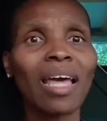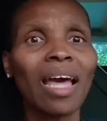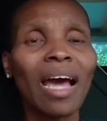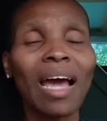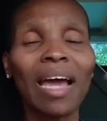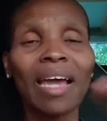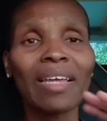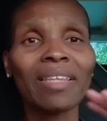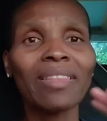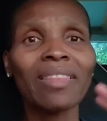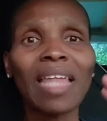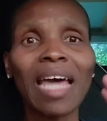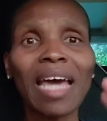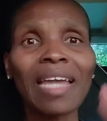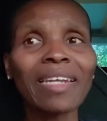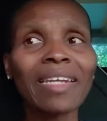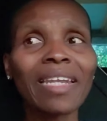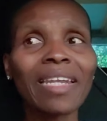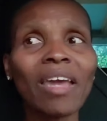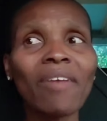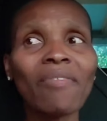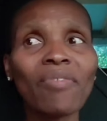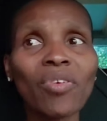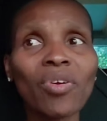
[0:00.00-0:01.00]
That
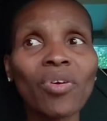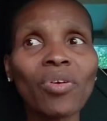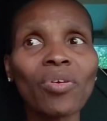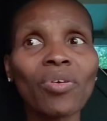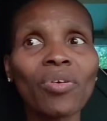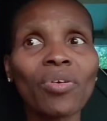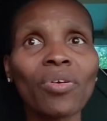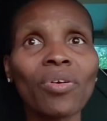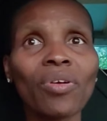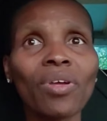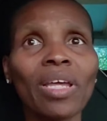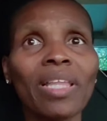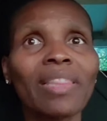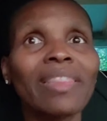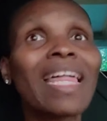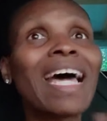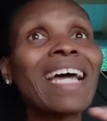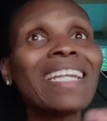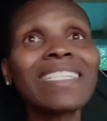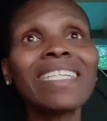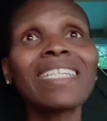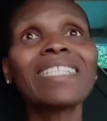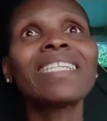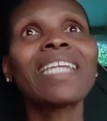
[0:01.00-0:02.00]

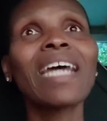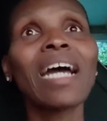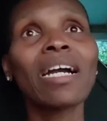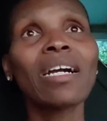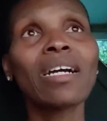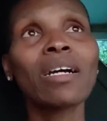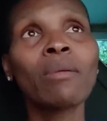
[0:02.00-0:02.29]
did not